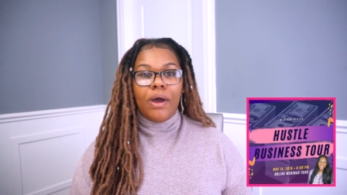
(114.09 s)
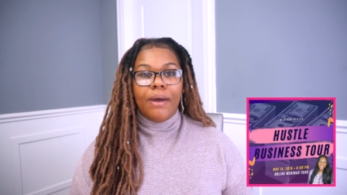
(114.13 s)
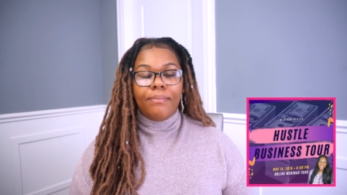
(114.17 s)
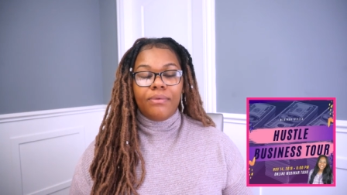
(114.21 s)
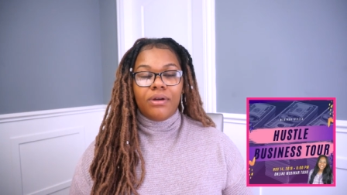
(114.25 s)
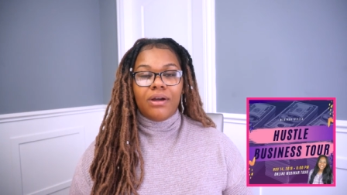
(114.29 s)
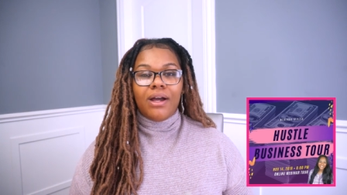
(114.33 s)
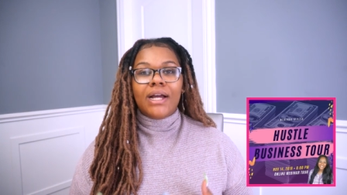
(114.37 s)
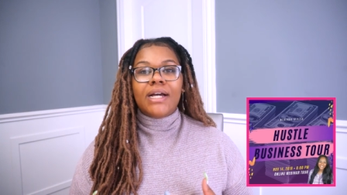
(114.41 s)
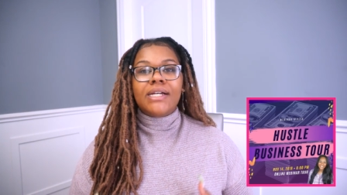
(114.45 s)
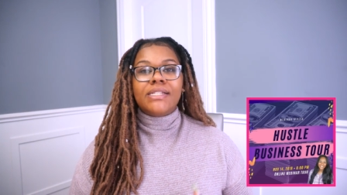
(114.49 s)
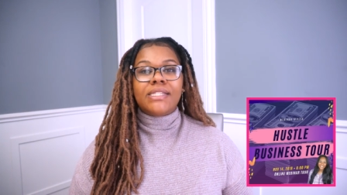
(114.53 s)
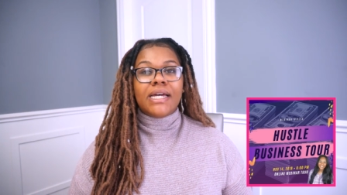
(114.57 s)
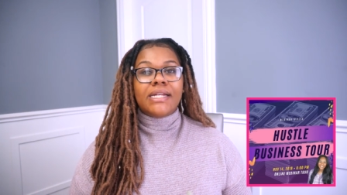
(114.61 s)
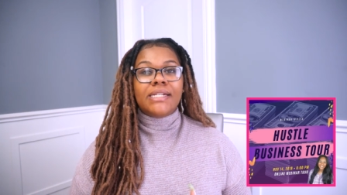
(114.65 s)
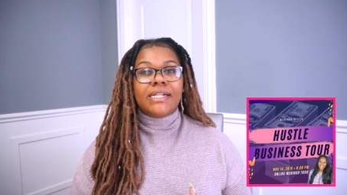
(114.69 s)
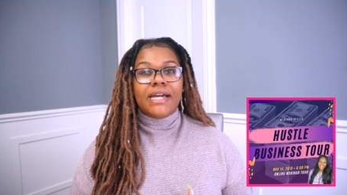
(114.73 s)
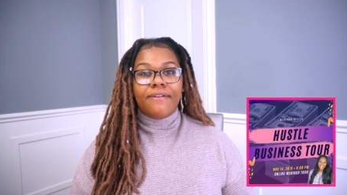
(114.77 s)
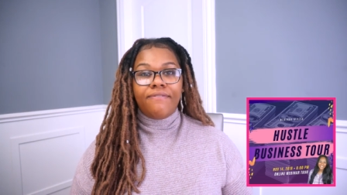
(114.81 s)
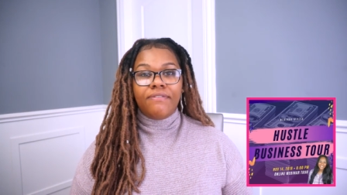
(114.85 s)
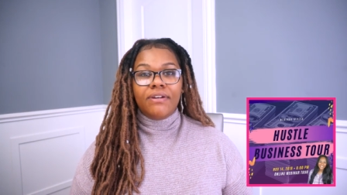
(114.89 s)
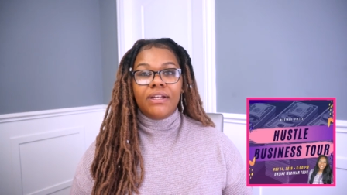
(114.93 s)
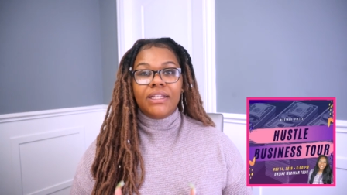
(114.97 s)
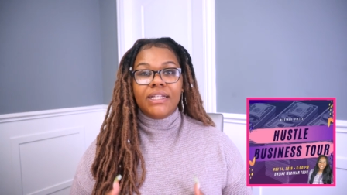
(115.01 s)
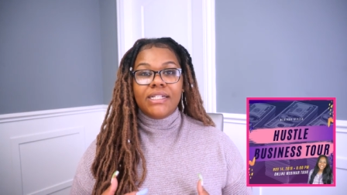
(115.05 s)
webinar because I
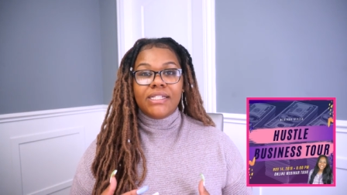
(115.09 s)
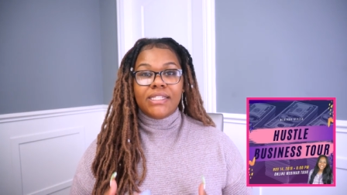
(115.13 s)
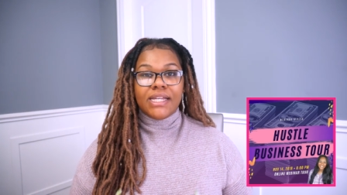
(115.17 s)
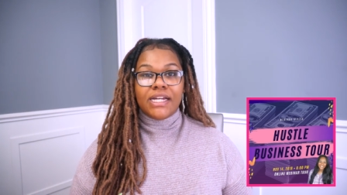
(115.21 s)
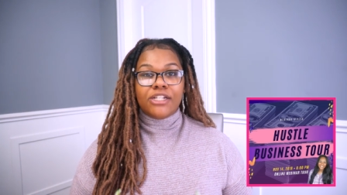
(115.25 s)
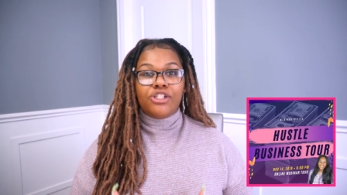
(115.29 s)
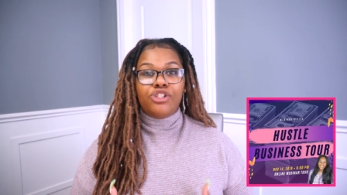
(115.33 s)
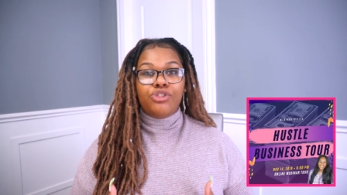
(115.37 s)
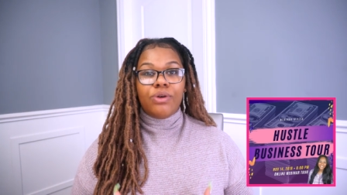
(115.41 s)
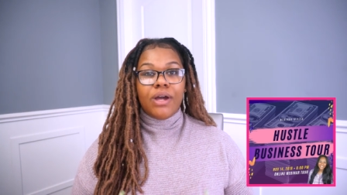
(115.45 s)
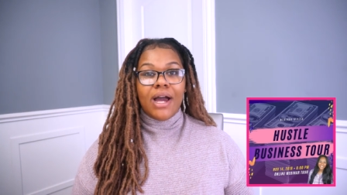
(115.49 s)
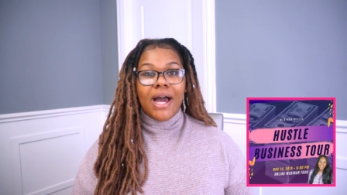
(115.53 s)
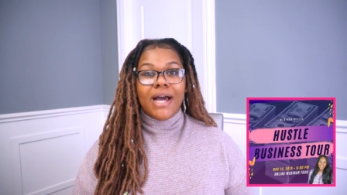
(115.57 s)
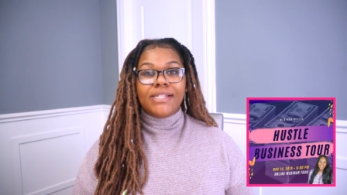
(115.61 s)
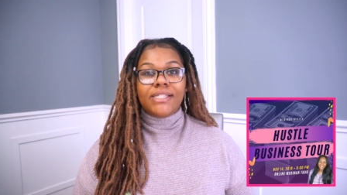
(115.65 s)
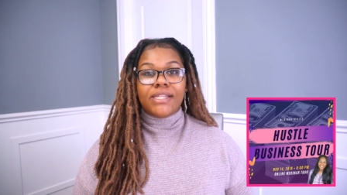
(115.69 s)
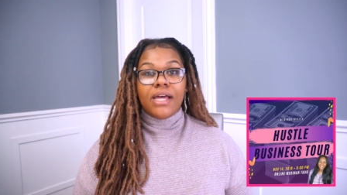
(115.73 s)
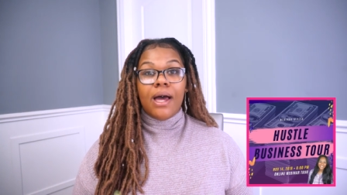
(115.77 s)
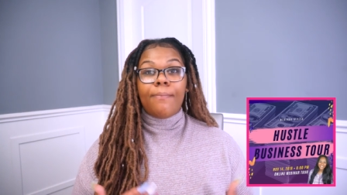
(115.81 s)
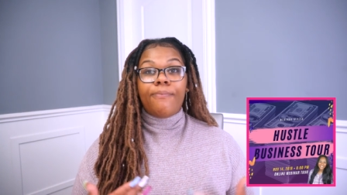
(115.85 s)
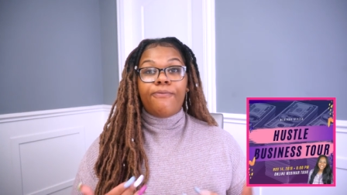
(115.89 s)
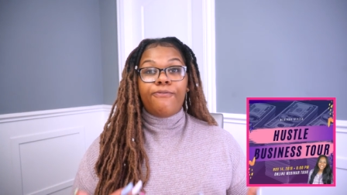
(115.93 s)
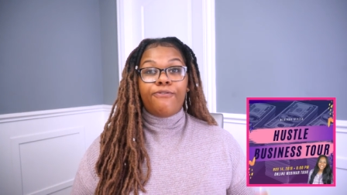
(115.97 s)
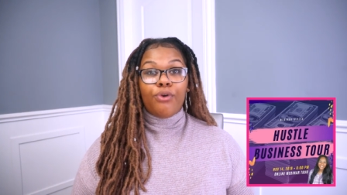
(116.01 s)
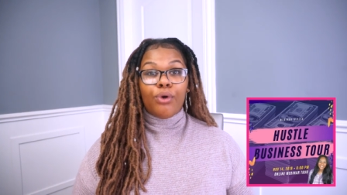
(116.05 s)
definitely set you guys
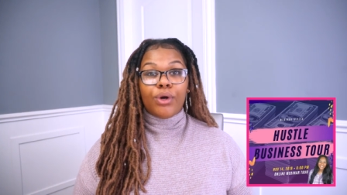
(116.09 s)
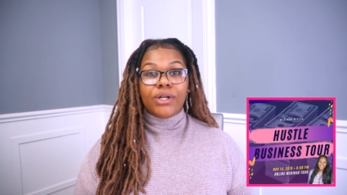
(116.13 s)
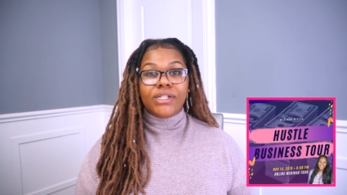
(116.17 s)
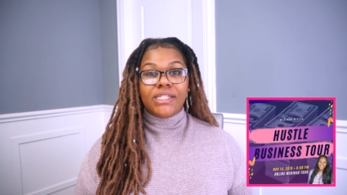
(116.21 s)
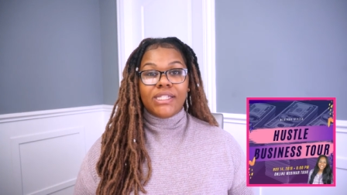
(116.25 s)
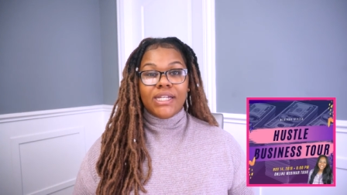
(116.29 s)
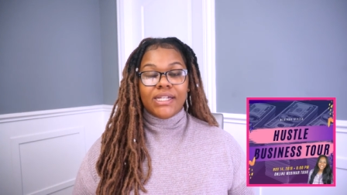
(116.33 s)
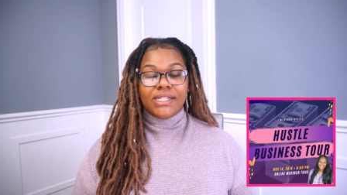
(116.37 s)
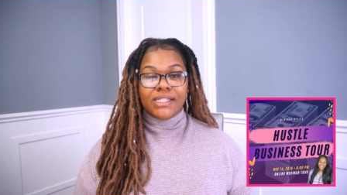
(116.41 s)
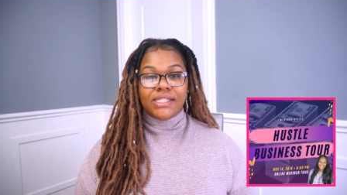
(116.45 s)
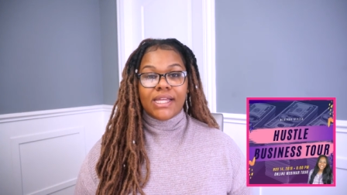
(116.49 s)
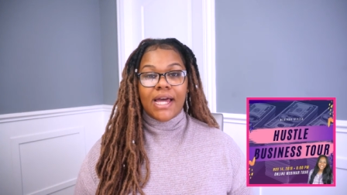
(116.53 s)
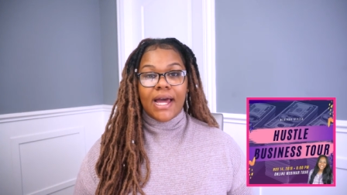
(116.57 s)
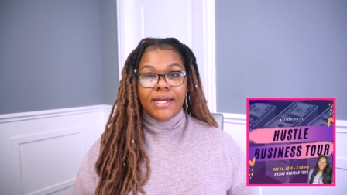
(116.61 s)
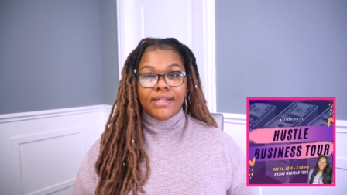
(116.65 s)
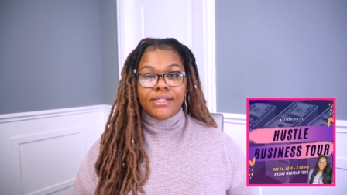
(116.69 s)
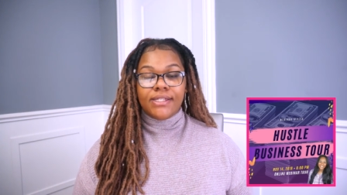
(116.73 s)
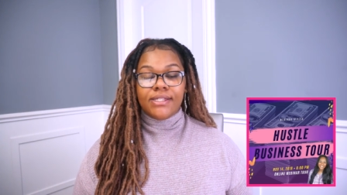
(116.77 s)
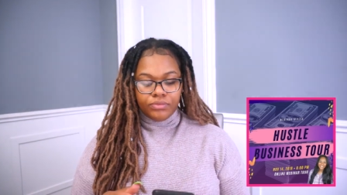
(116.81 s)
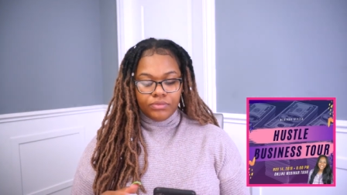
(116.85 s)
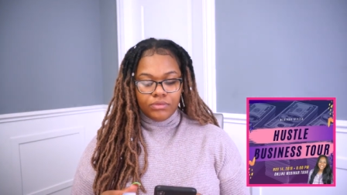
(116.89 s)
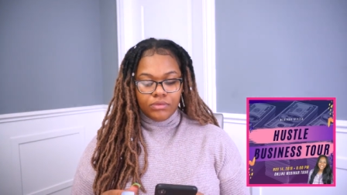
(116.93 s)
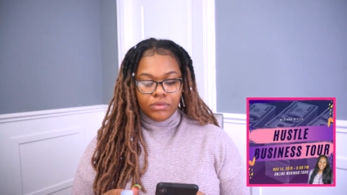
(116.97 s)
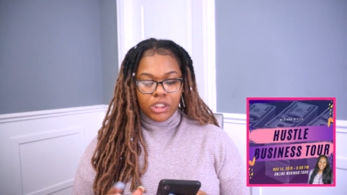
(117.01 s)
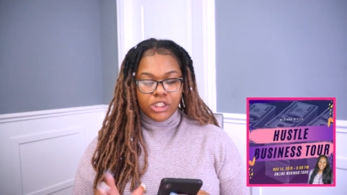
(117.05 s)
up for success.